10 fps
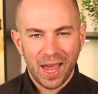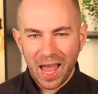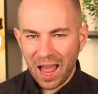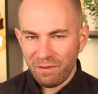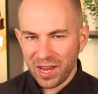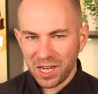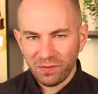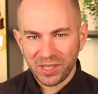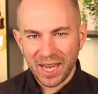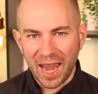At the end of
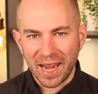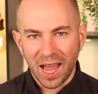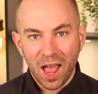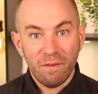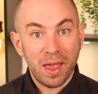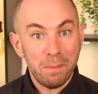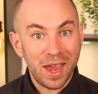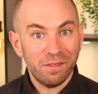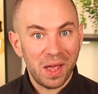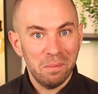the day, they
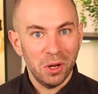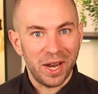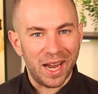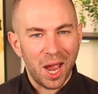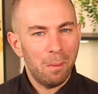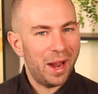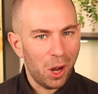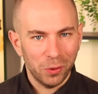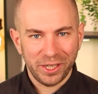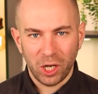make their money by
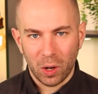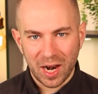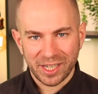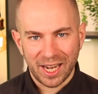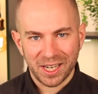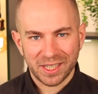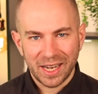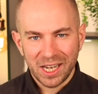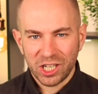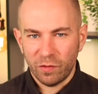holding your assets,
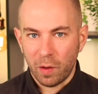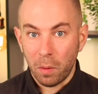so the